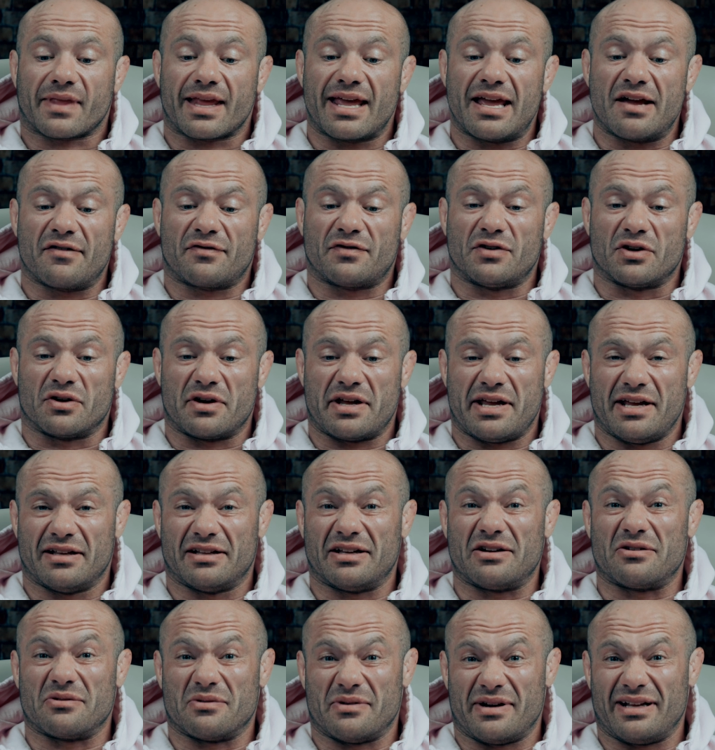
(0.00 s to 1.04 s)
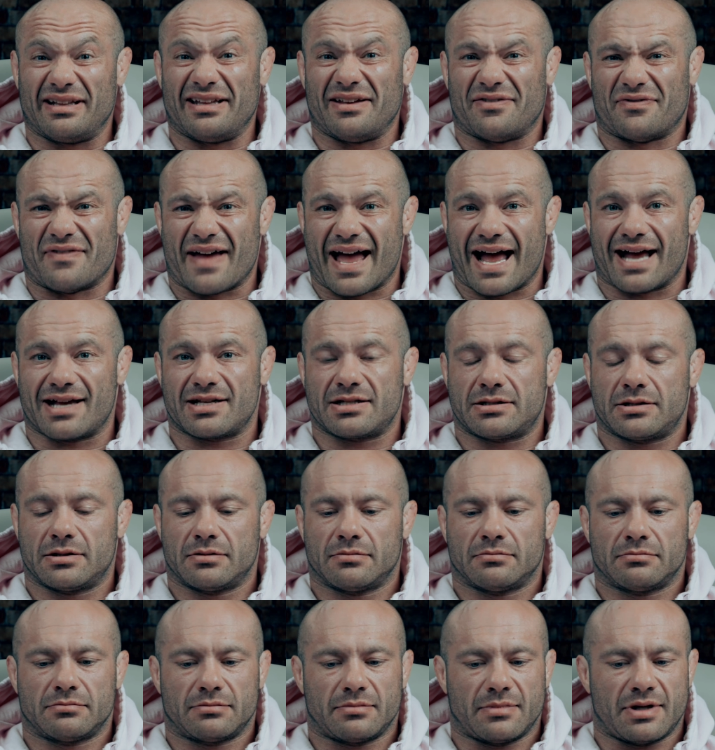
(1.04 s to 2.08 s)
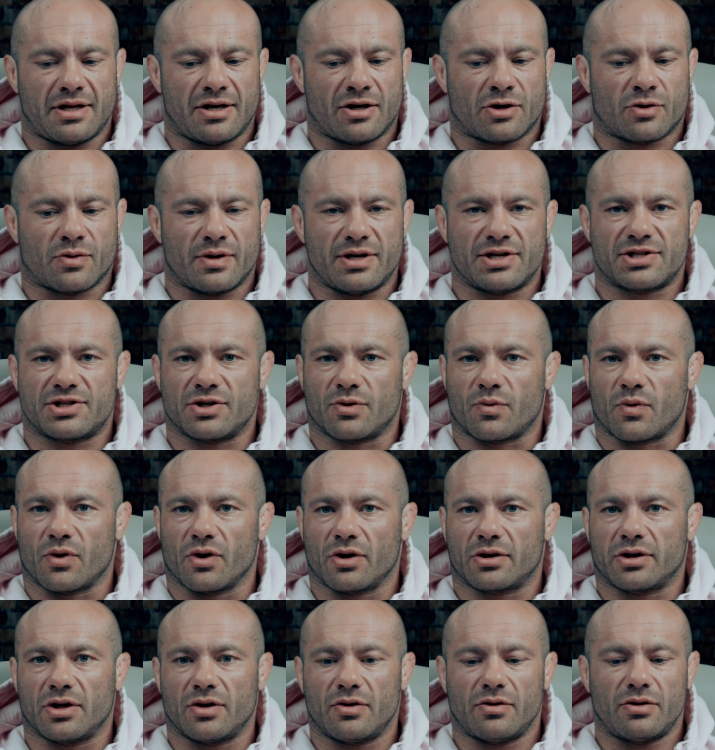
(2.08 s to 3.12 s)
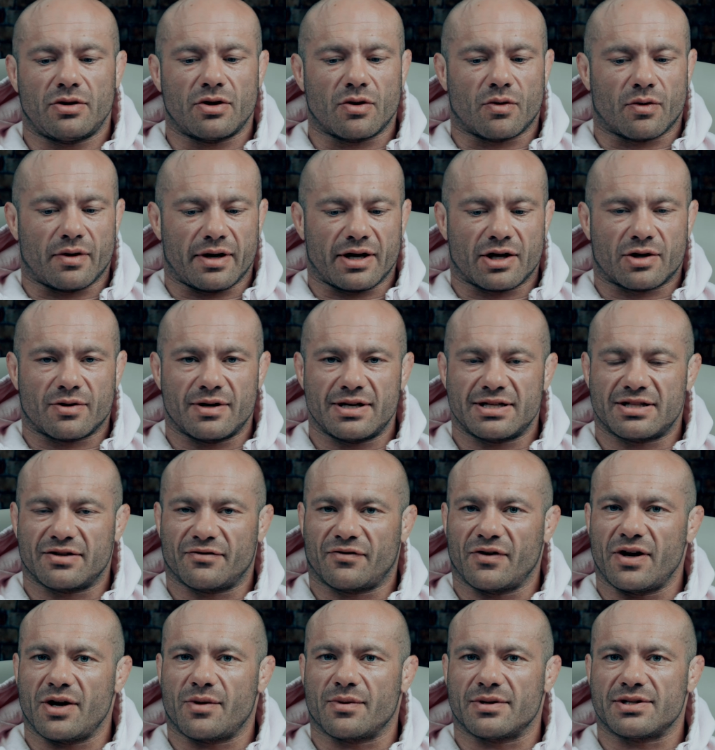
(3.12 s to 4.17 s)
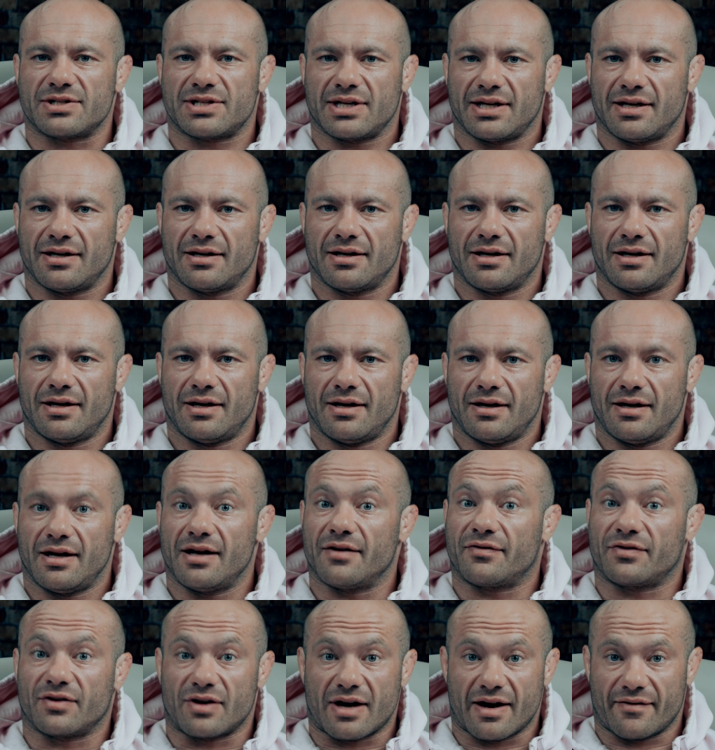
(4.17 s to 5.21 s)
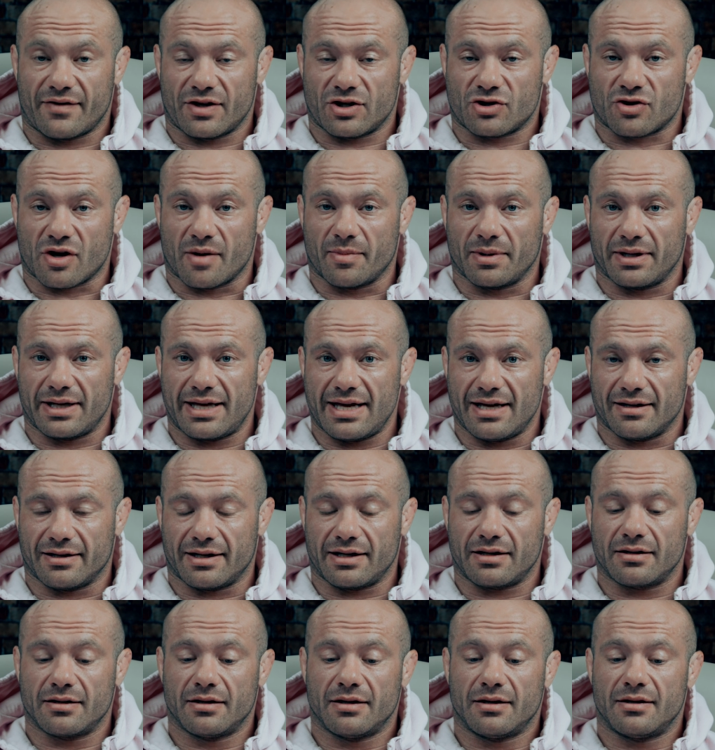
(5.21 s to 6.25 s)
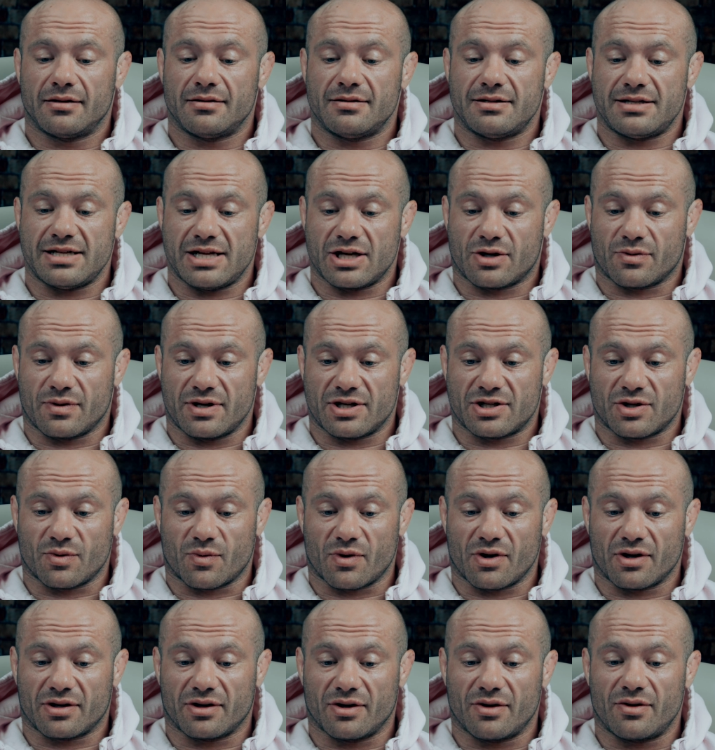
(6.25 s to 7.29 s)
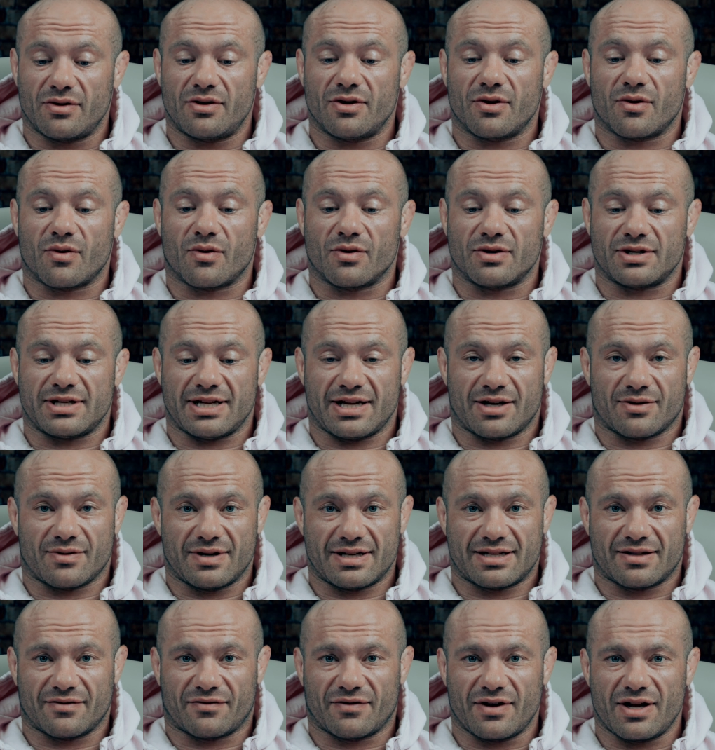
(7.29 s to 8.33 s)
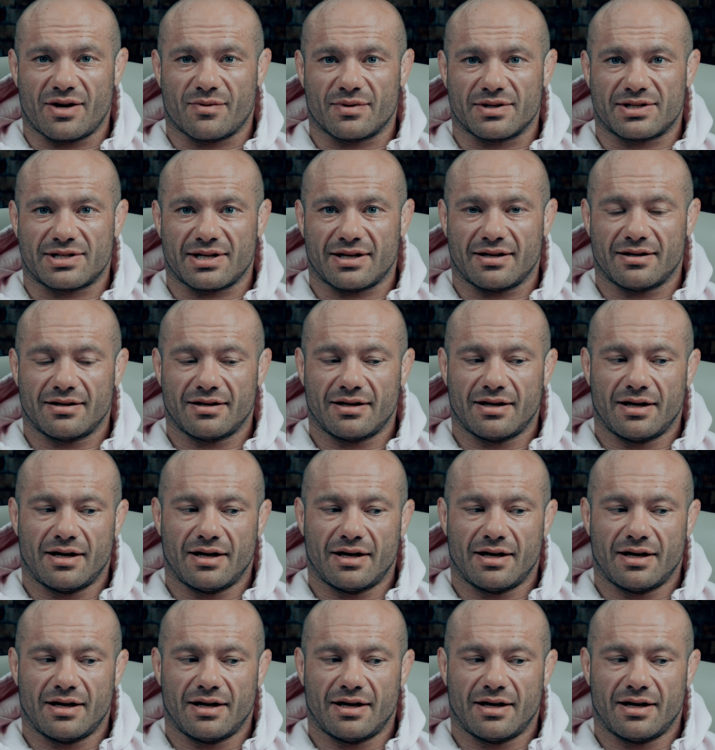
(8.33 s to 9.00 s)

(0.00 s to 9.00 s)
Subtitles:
If they're healing really fast, increase their workload or increase the frequency. If they're having trouble healing, decrease the workload or decrease the frequency.